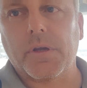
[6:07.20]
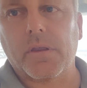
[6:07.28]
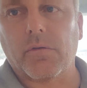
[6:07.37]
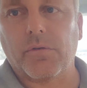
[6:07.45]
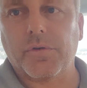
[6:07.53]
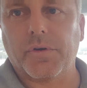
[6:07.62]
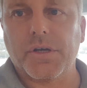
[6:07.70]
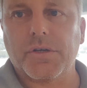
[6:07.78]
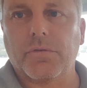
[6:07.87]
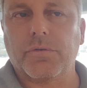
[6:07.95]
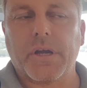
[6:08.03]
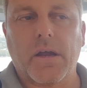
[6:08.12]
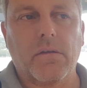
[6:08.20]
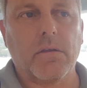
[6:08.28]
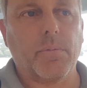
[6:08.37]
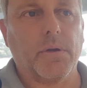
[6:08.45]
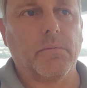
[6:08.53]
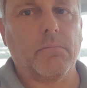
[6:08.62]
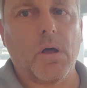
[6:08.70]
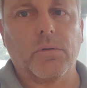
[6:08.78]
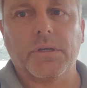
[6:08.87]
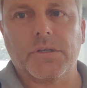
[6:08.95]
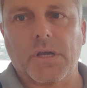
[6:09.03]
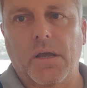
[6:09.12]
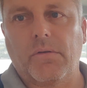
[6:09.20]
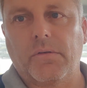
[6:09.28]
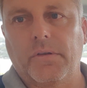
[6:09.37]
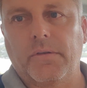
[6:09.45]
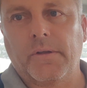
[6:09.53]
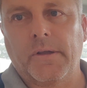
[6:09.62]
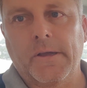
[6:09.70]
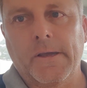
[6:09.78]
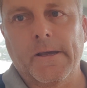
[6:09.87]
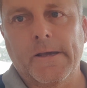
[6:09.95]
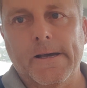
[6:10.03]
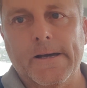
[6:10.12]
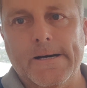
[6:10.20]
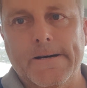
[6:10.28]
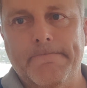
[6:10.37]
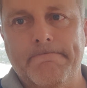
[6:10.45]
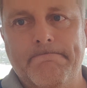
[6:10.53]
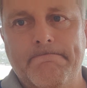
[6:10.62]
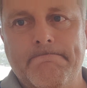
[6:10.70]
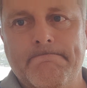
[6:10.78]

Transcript: just through traditional channels, but multi-channels. And